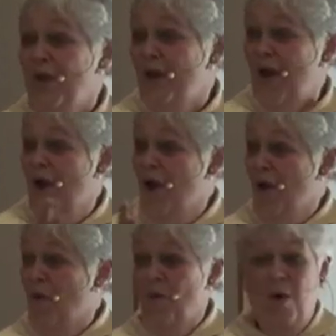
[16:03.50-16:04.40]
going to
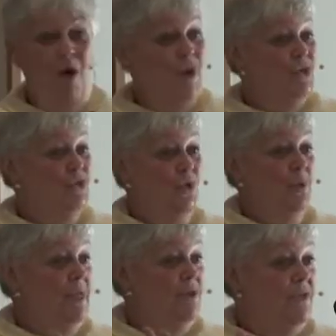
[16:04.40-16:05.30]
go on a
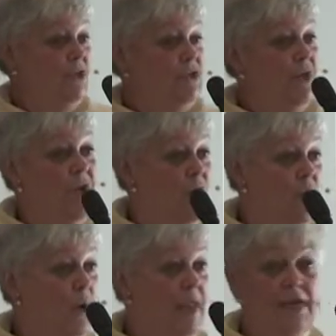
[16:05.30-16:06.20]
journey this
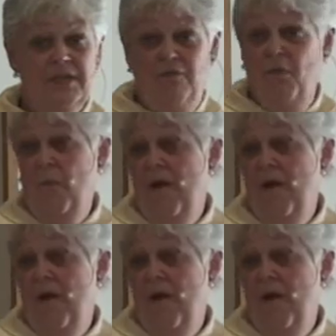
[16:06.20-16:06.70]
year in a different